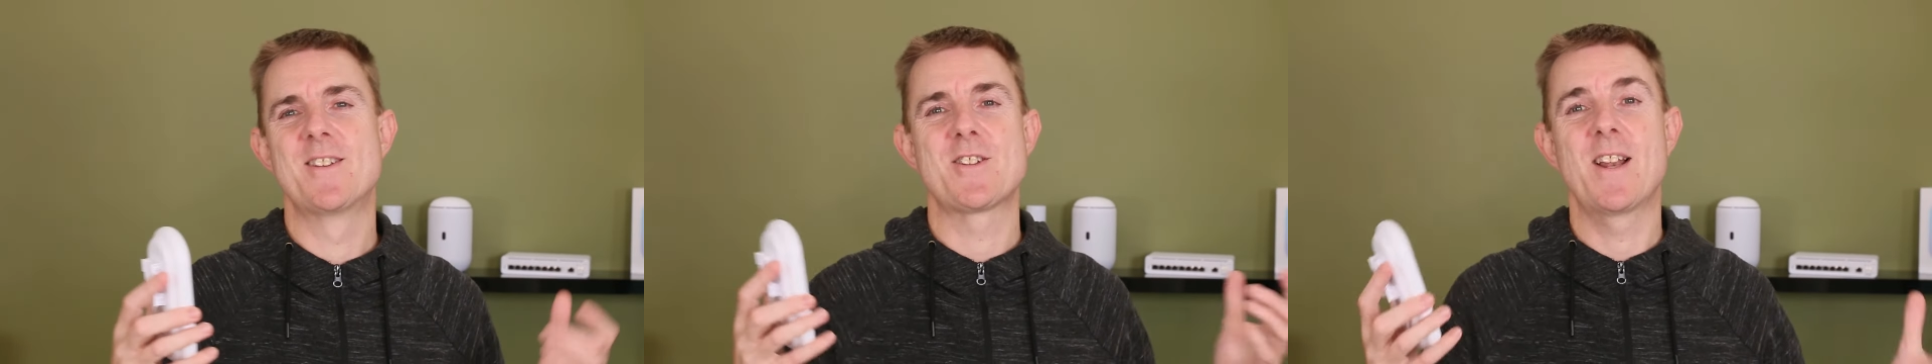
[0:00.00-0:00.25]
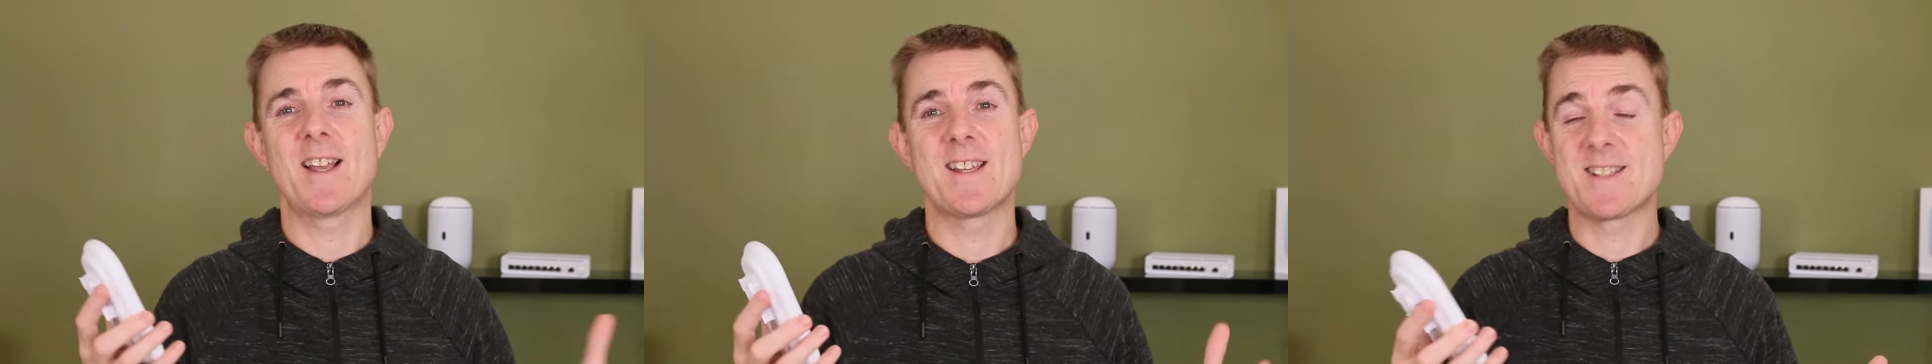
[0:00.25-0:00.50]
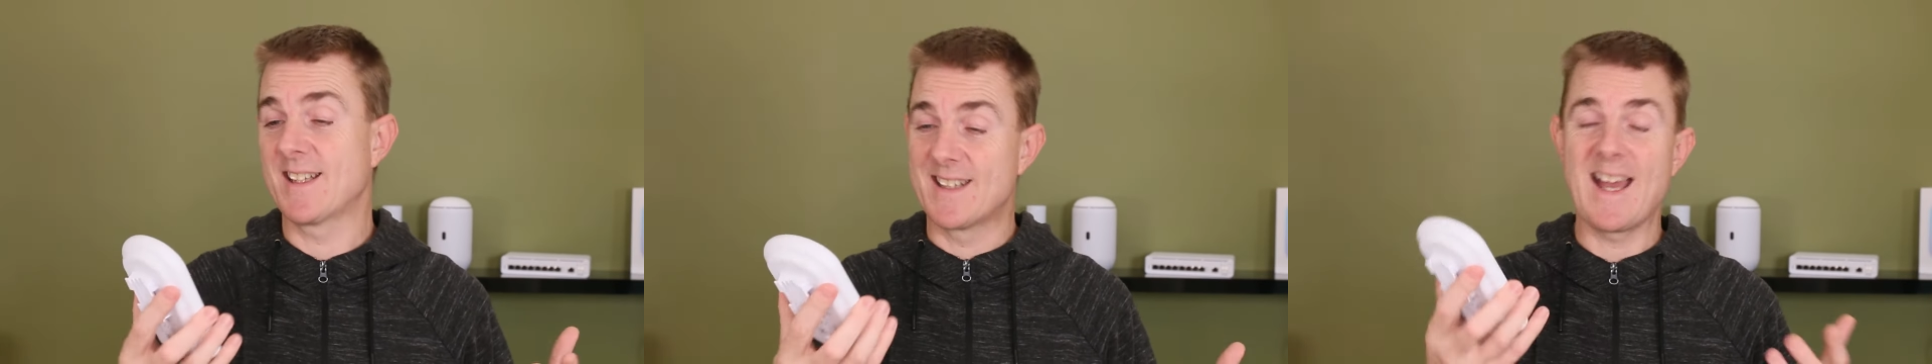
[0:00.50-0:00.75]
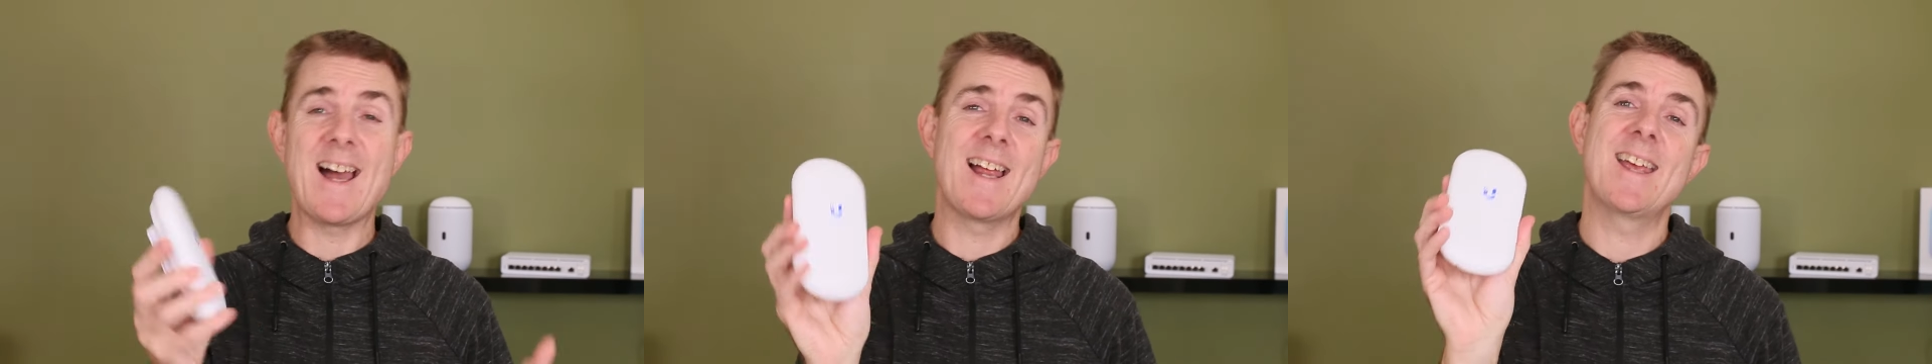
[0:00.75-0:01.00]
So like I said,
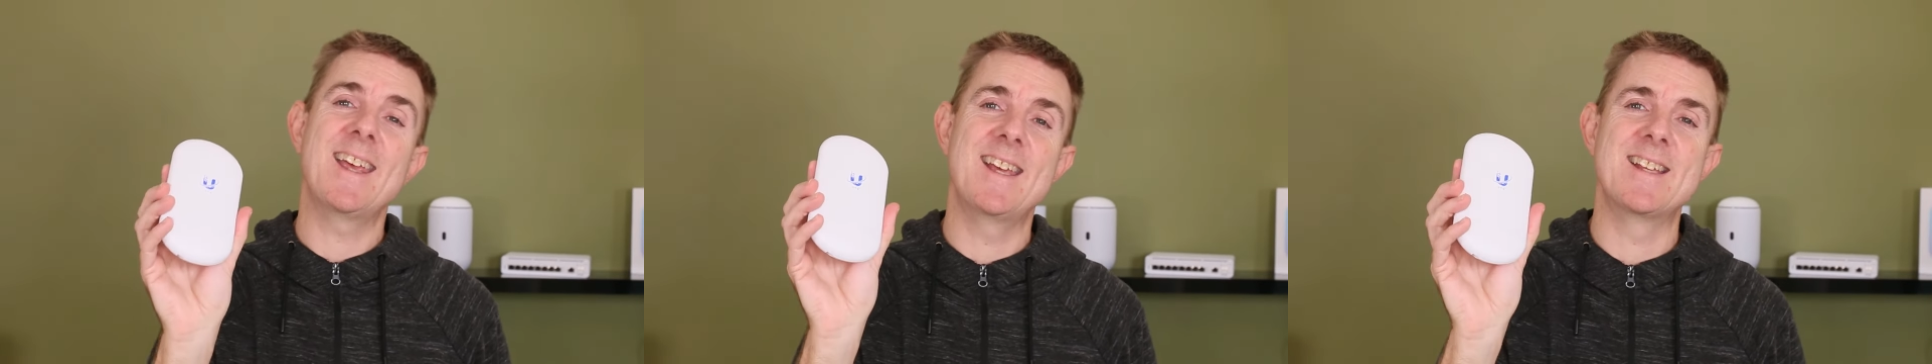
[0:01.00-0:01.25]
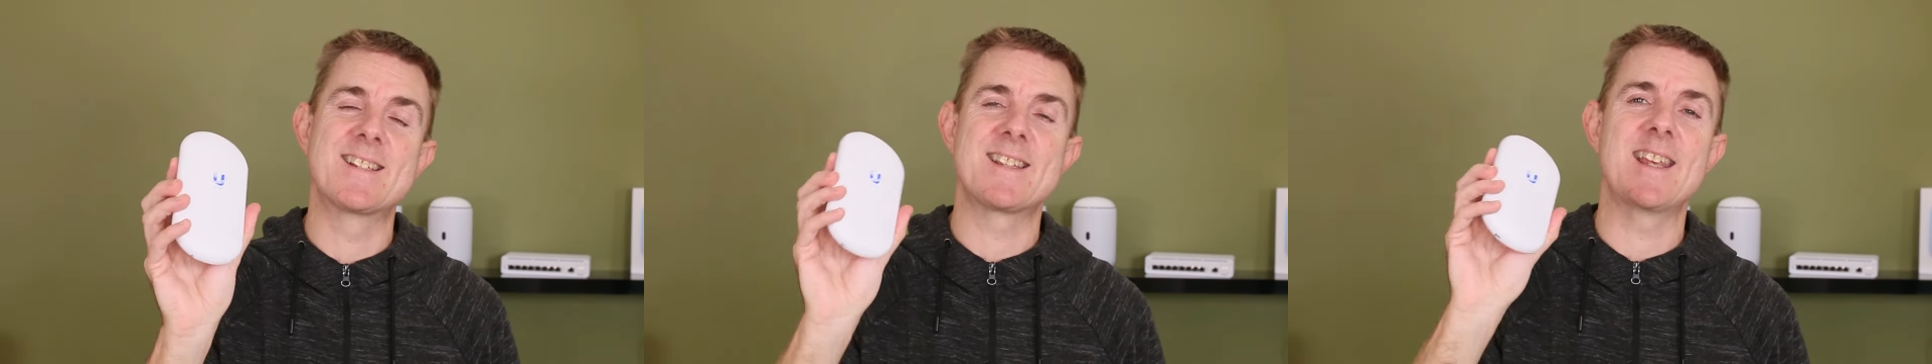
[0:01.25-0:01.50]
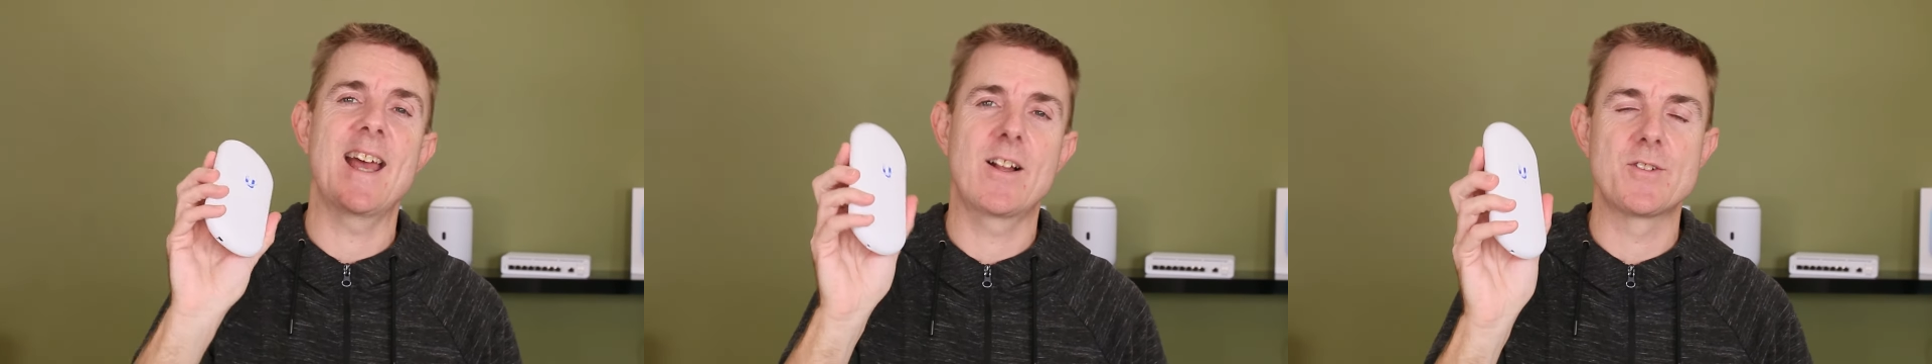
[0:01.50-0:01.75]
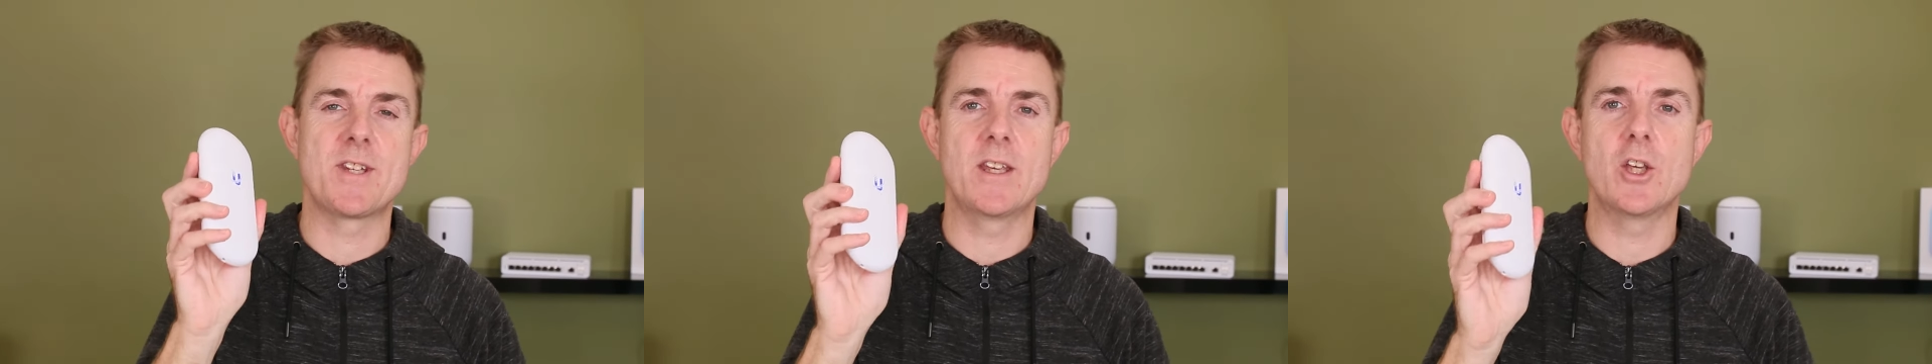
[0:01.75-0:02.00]
that is the
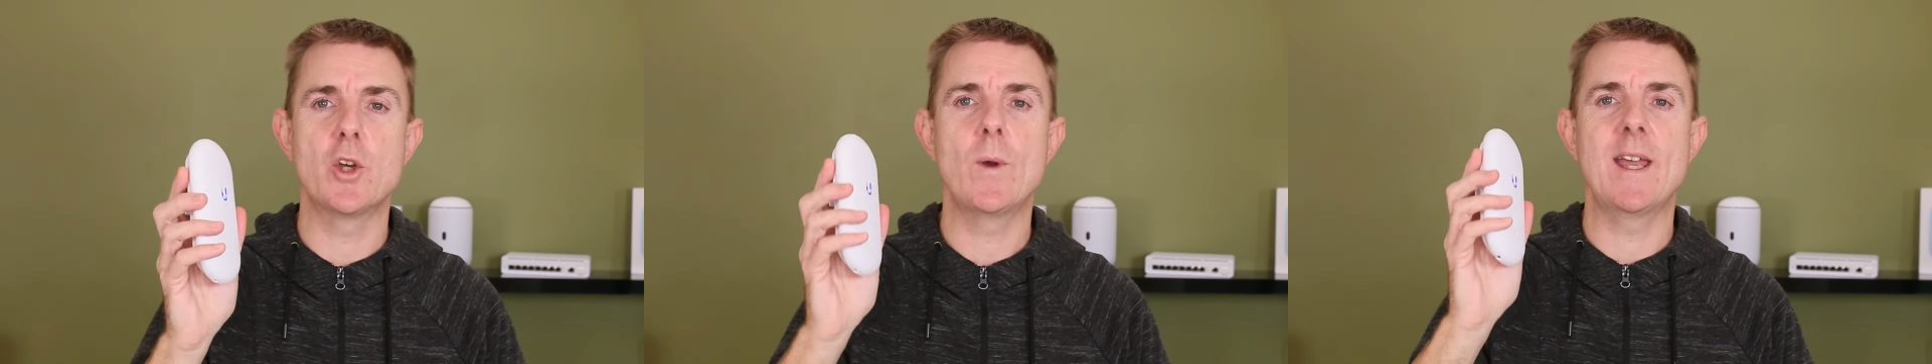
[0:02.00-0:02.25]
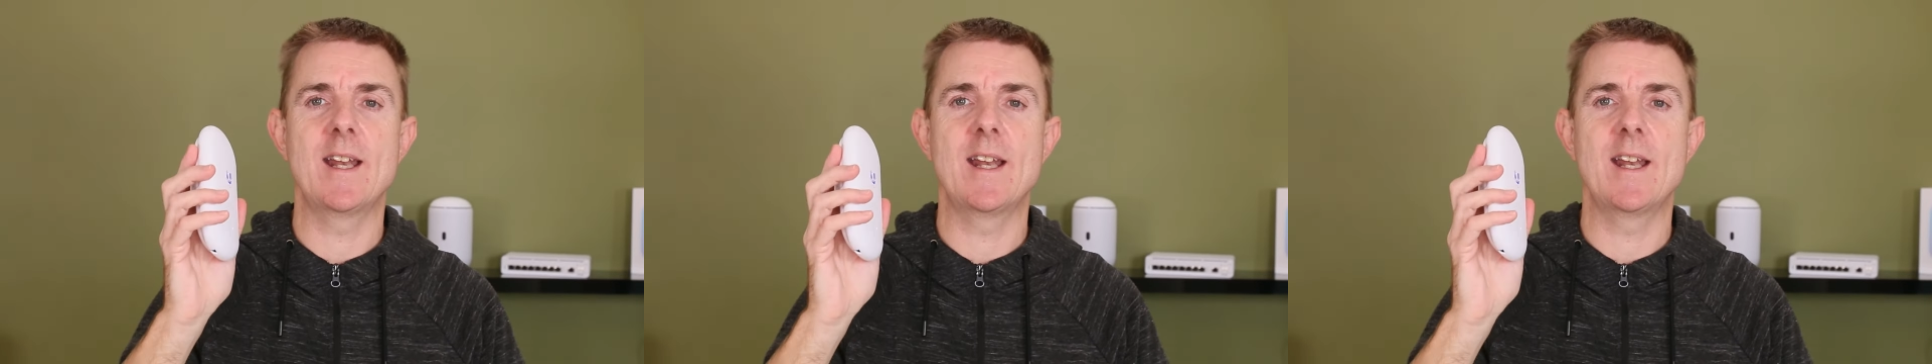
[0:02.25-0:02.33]
LTU.